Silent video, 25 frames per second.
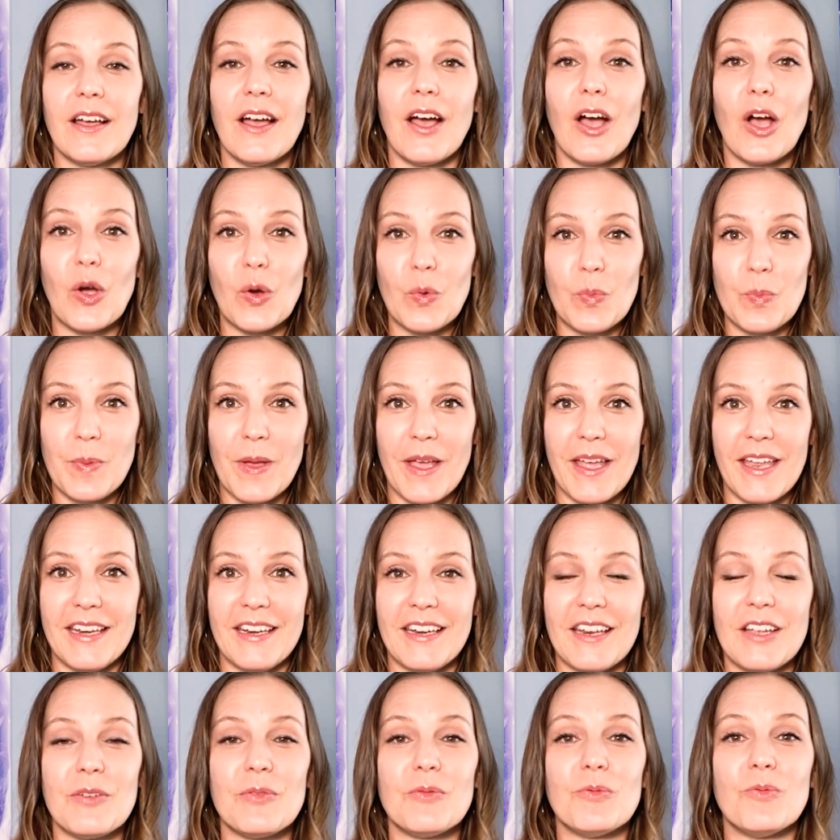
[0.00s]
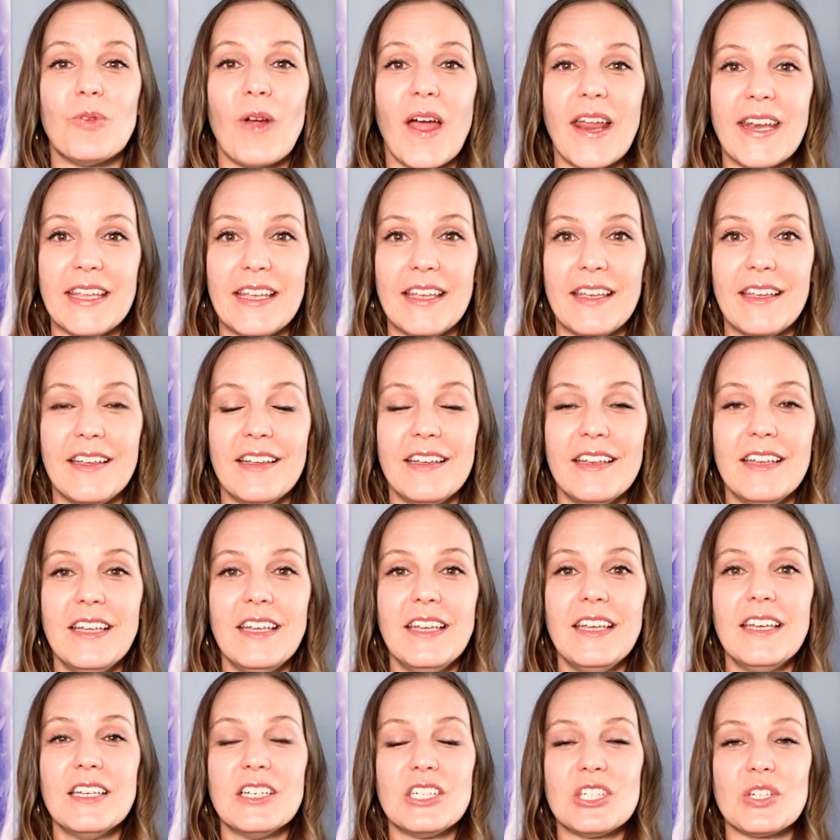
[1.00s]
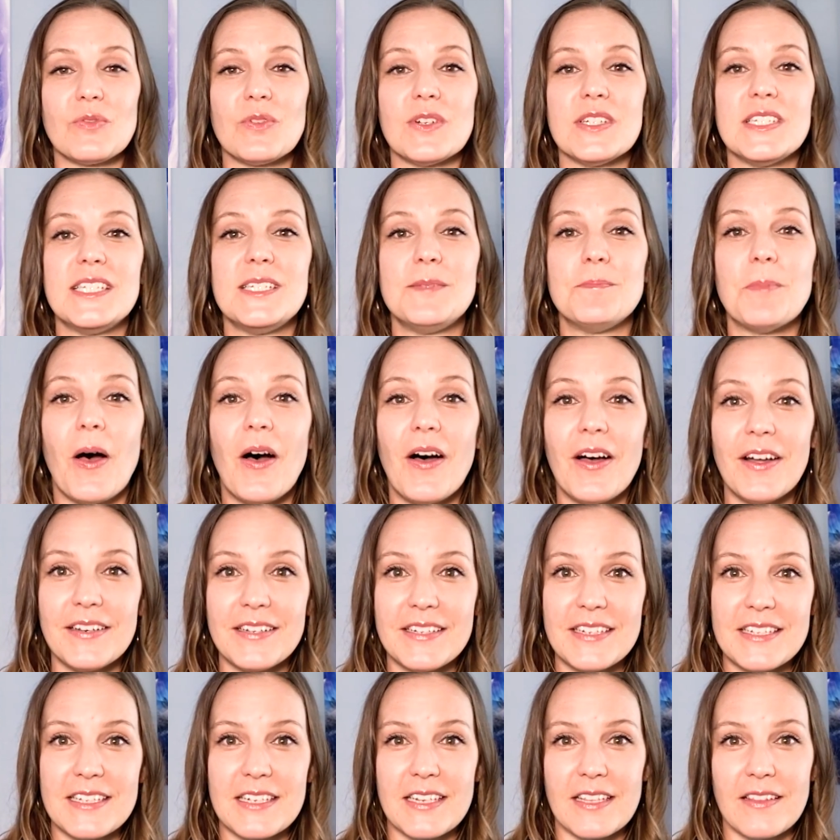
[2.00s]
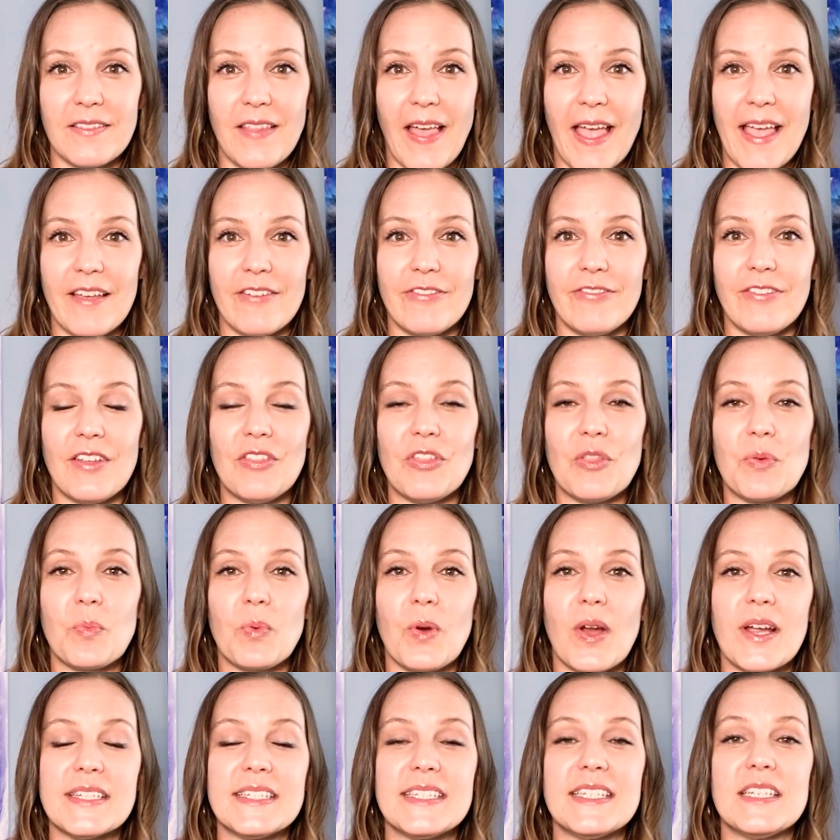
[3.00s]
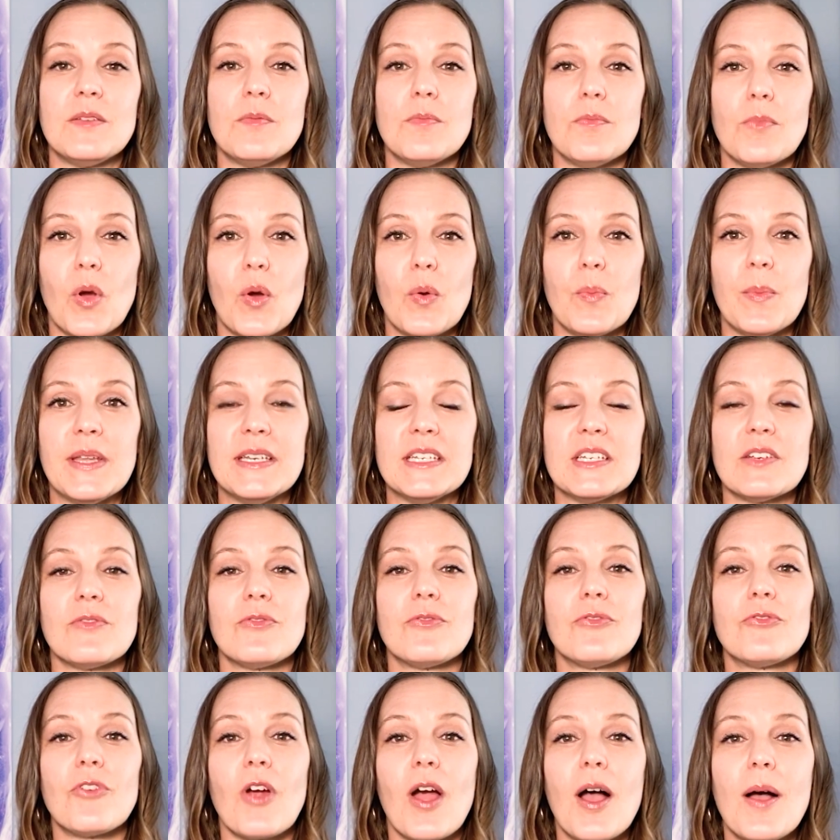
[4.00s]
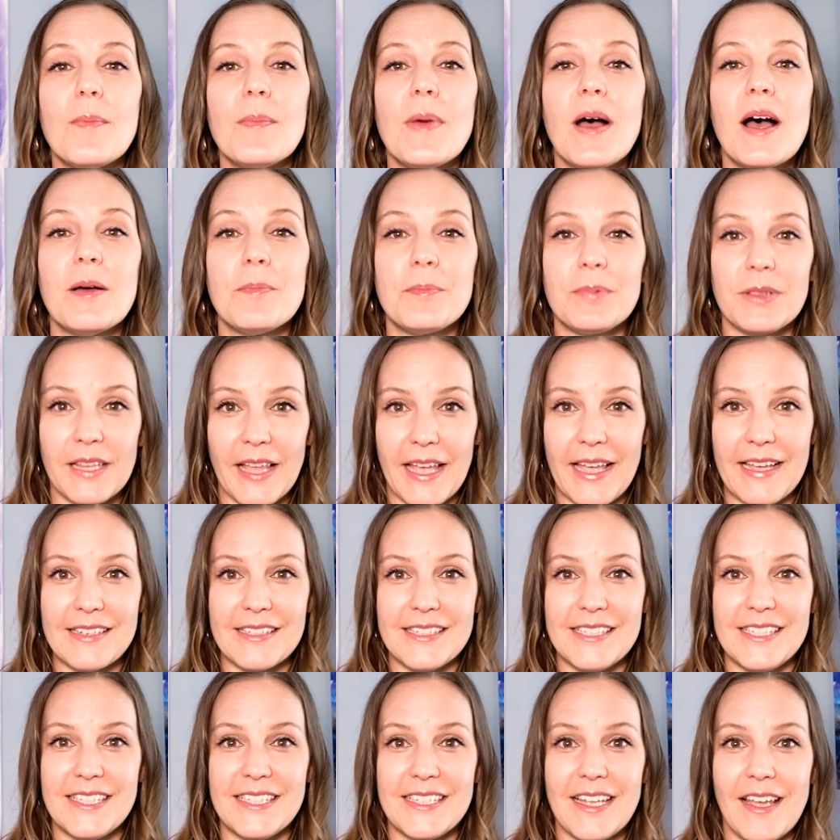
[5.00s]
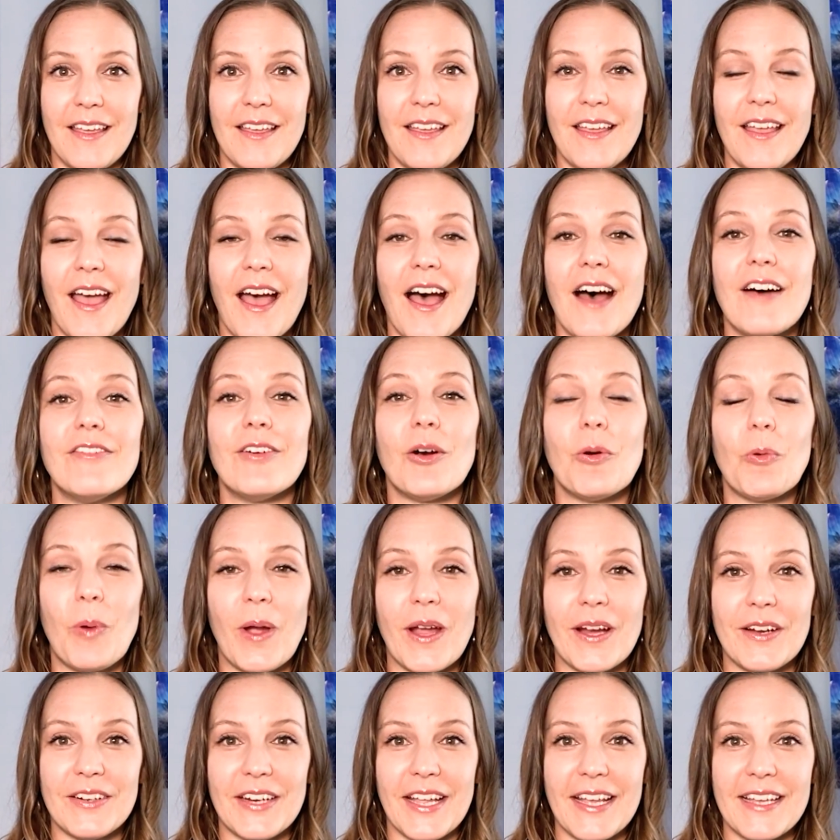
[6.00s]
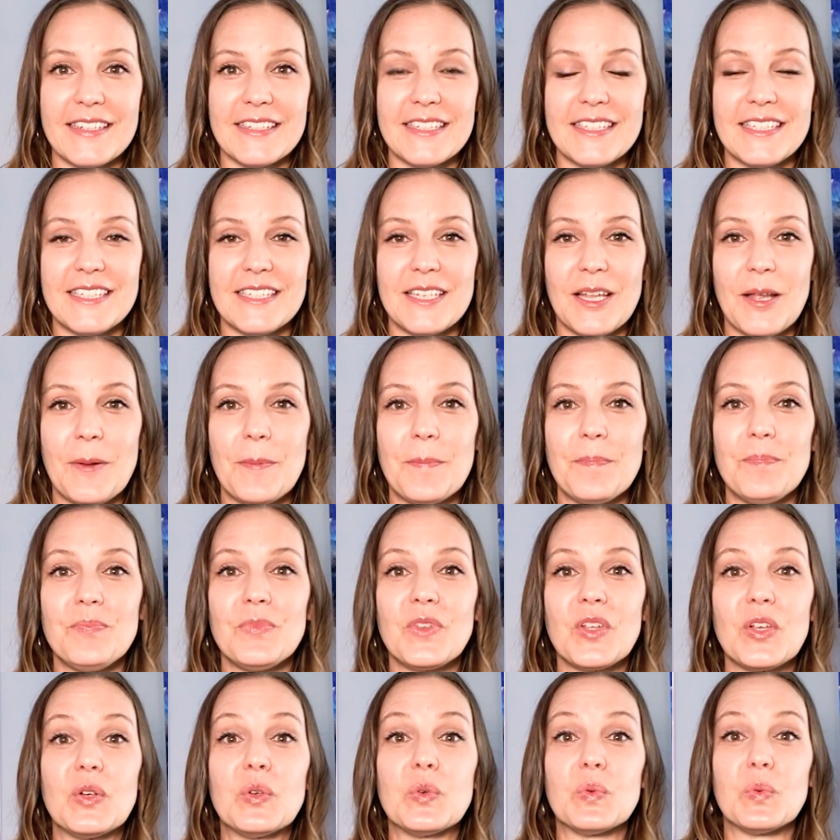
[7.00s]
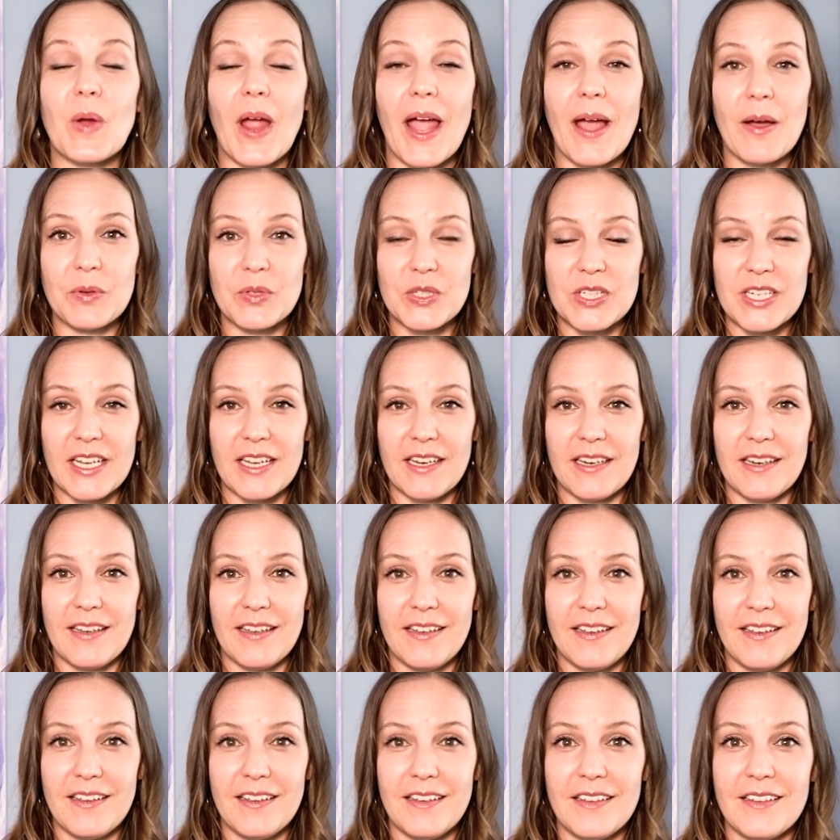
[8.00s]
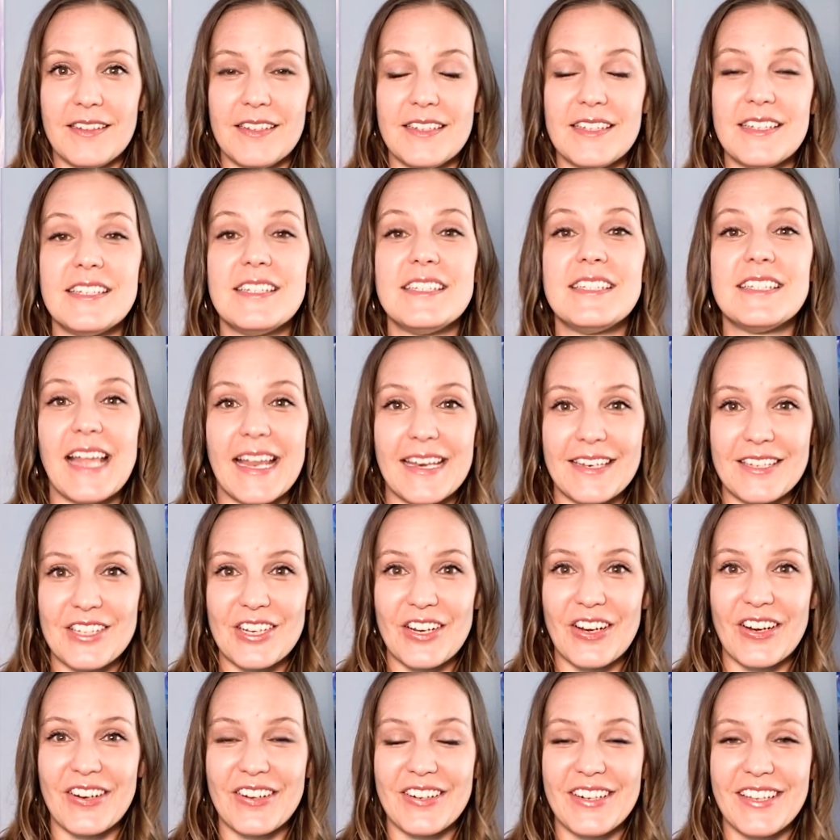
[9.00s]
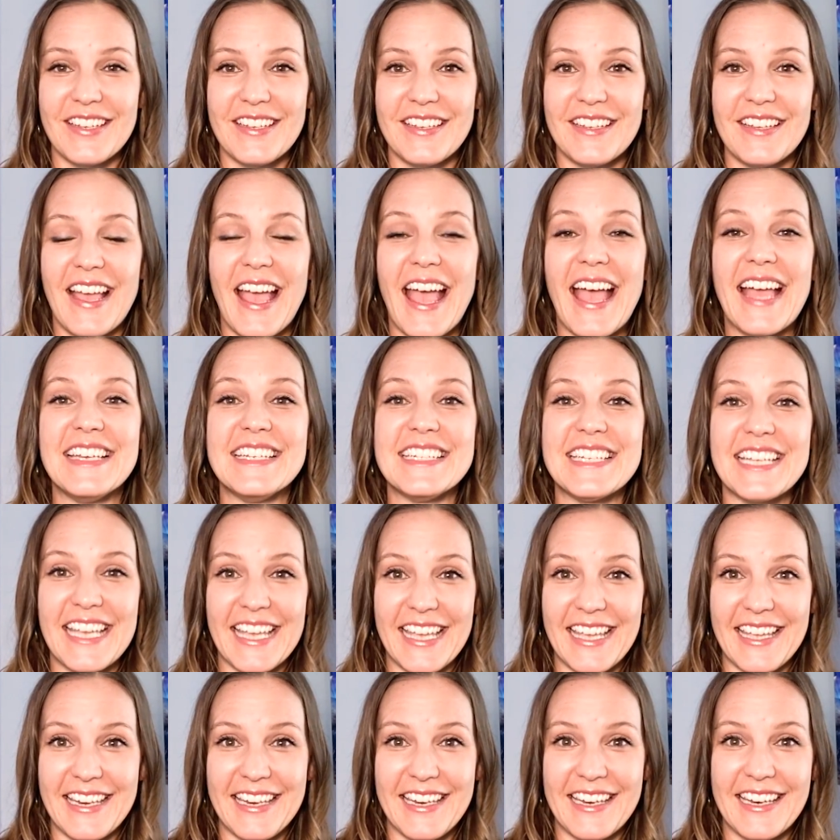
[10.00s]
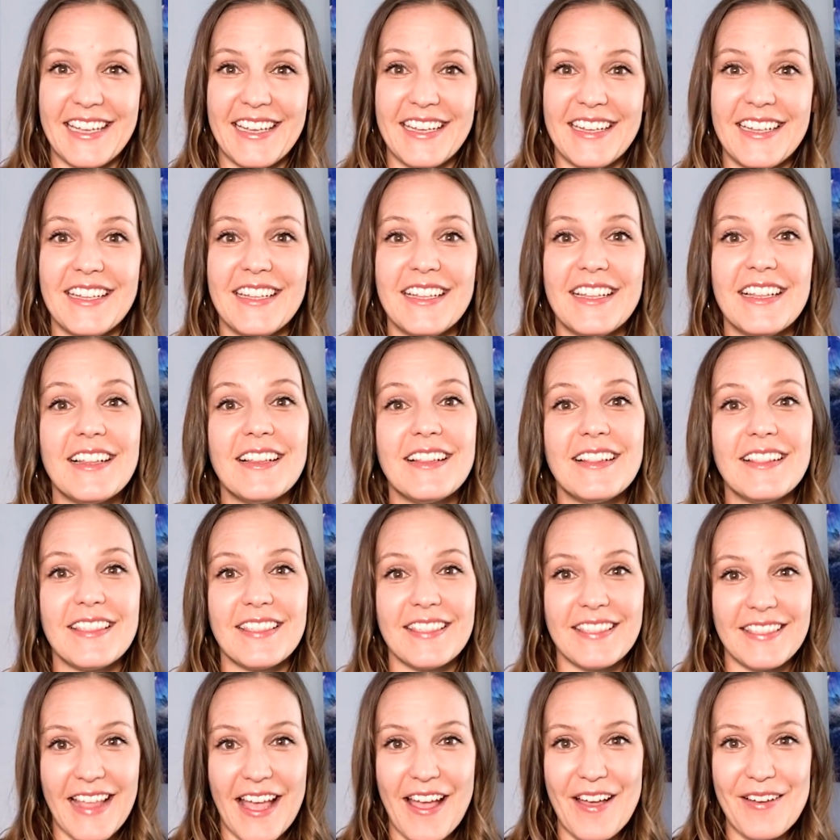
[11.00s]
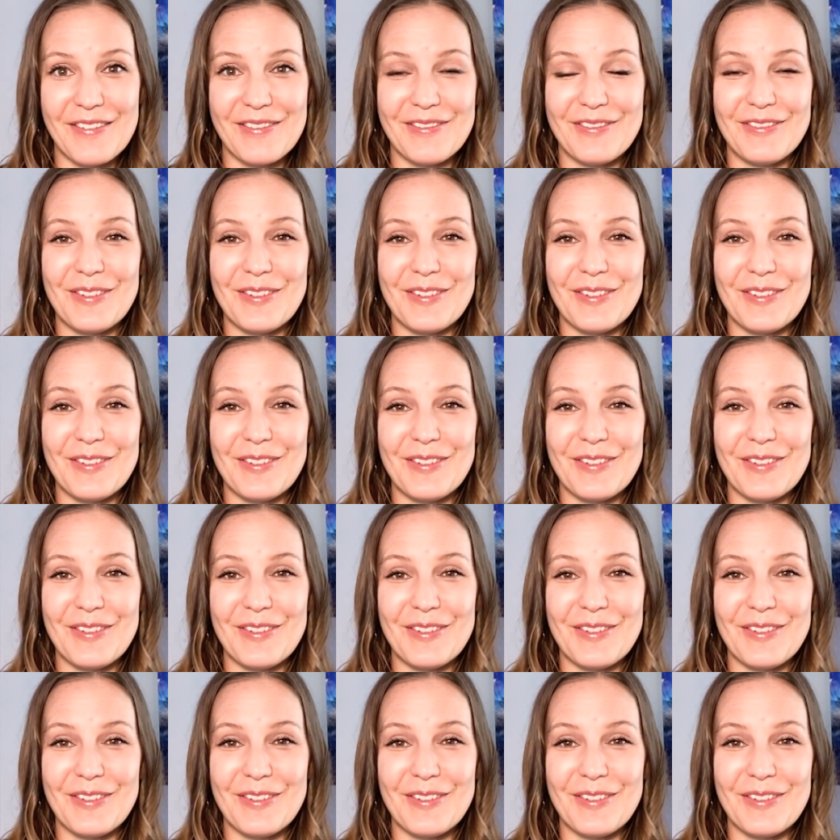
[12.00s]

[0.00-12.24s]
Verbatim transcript: open, ready to respond to life in the present moment from a place of awareness, grounded, centered, and in love.